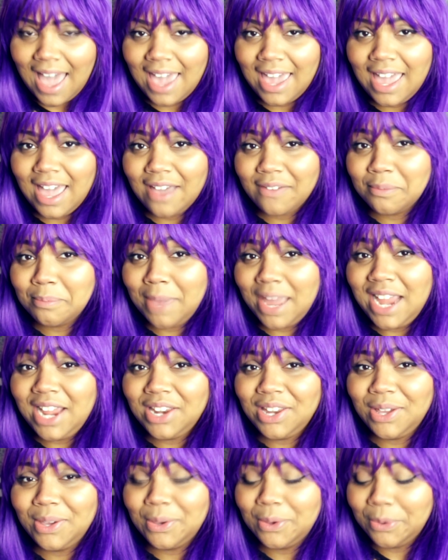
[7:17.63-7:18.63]
I have
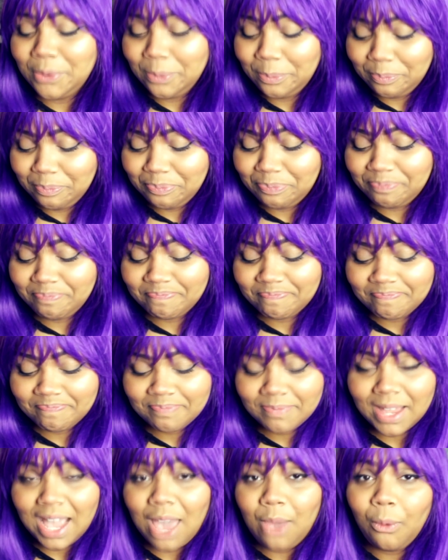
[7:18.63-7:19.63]
made you
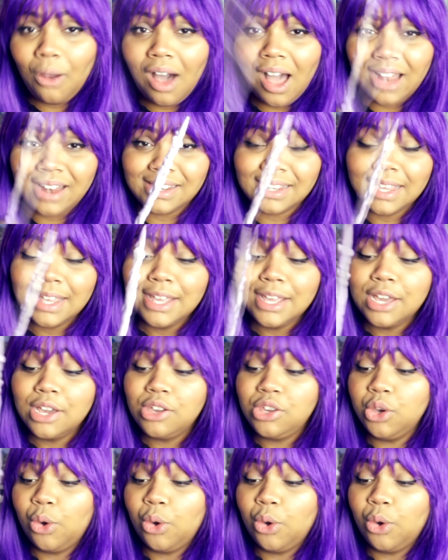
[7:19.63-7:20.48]
a wand.